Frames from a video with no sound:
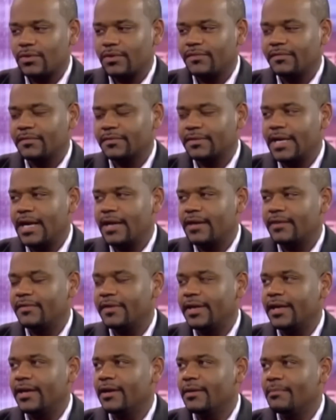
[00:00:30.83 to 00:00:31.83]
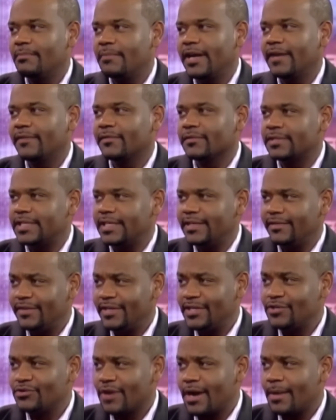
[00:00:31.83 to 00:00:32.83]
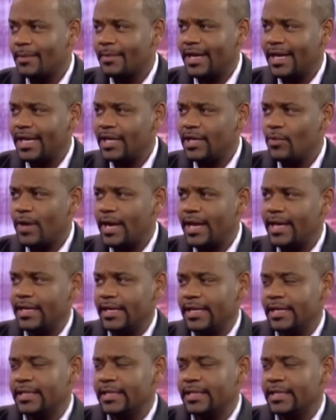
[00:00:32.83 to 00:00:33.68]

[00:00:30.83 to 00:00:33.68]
of kind of a made-for-TV drama anyway,